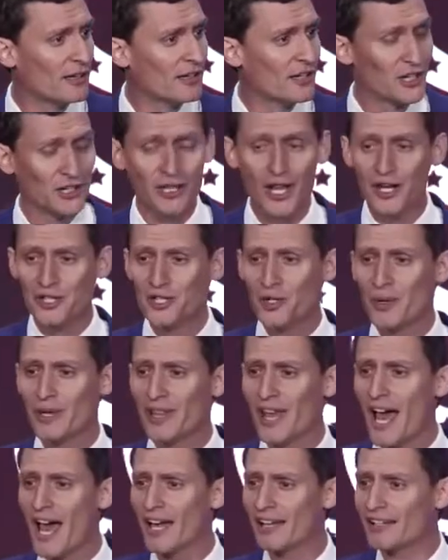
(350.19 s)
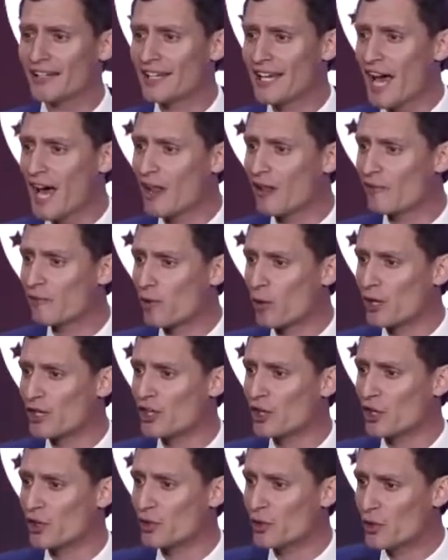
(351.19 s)
Good luck doing that in California
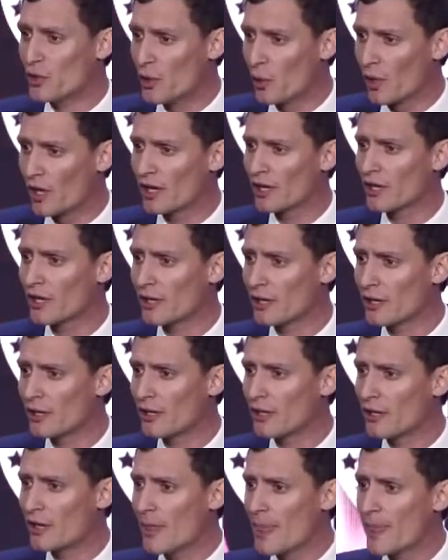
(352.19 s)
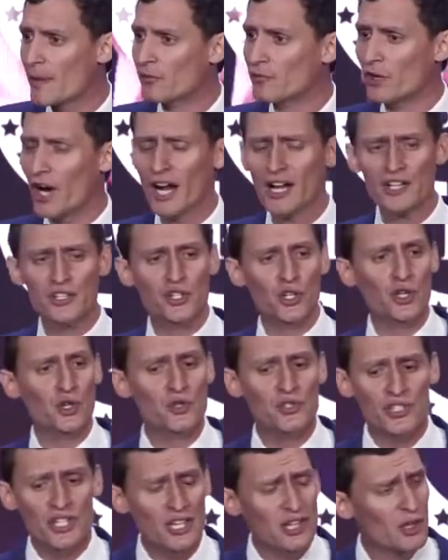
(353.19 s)
or New York, right? And so you
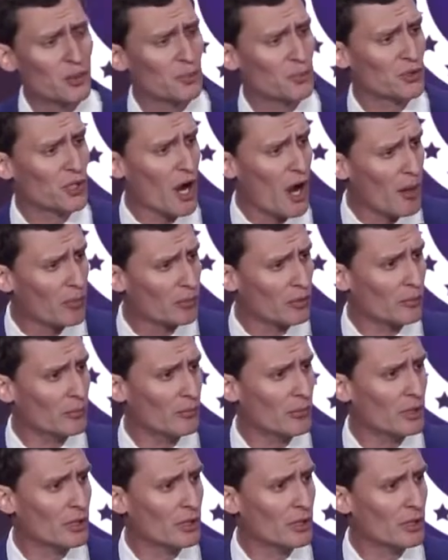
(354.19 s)
see the problem.